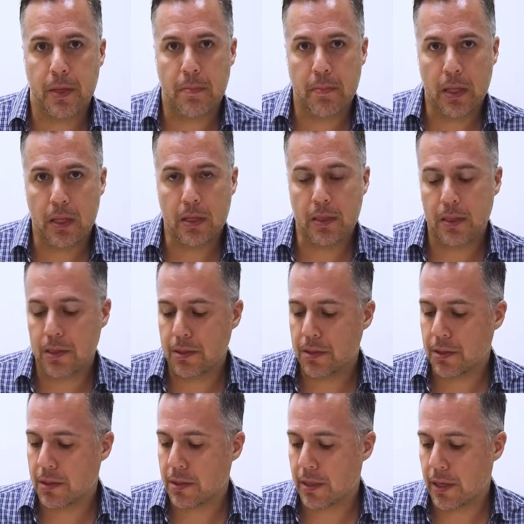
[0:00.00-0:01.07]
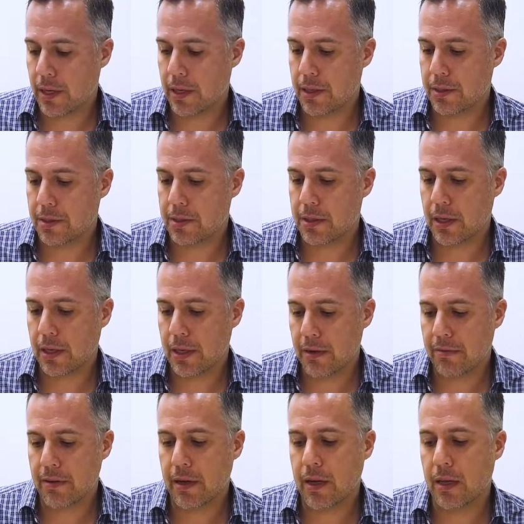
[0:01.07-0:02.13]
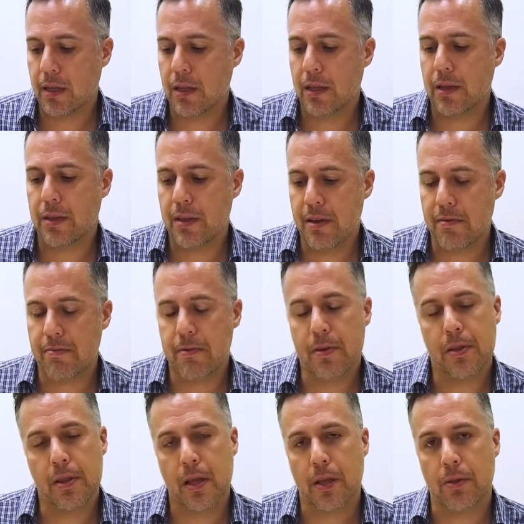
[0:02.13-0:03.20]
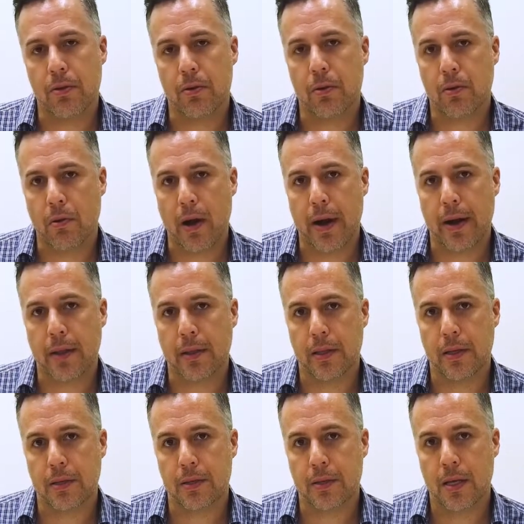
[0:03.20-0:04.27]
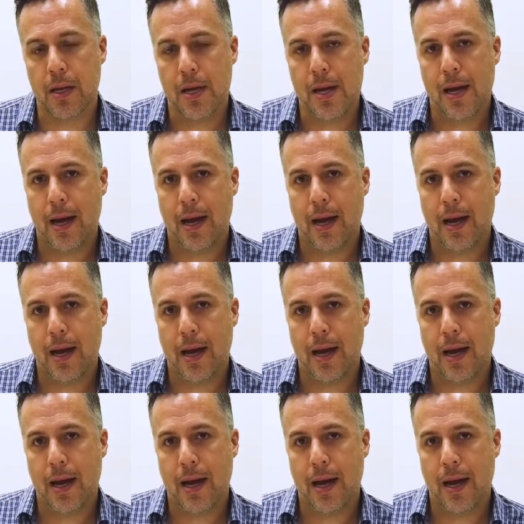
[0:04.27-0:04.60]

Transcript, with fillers: The milling disc is significantly different than your grinding disc